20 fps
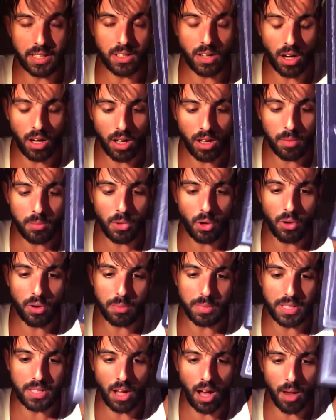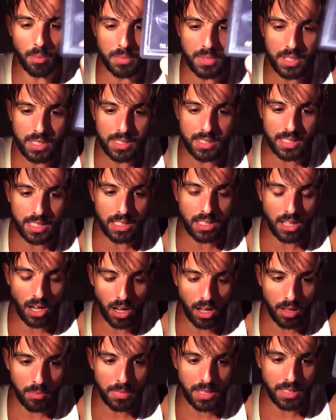calm or a bit ominously
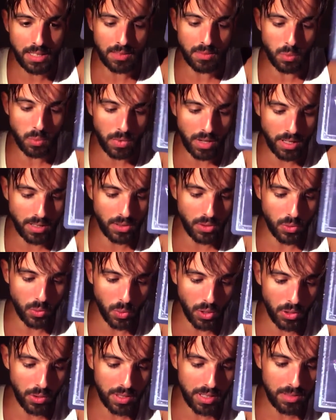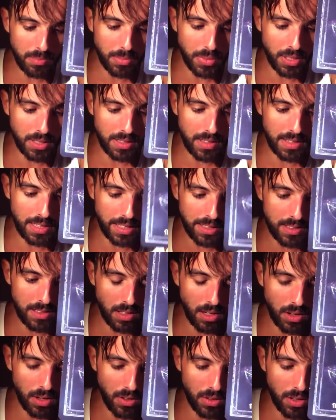calm, and you're worried, but things
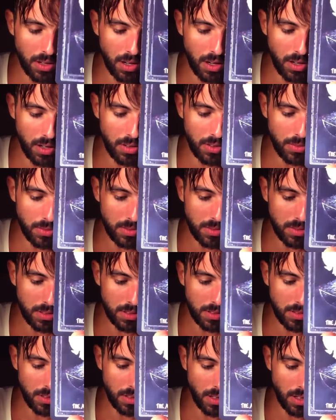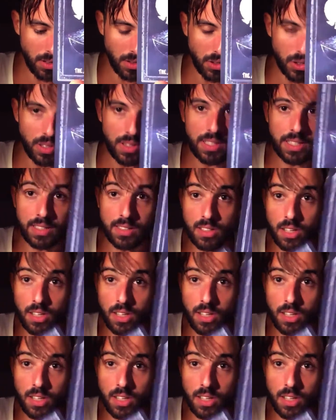are good things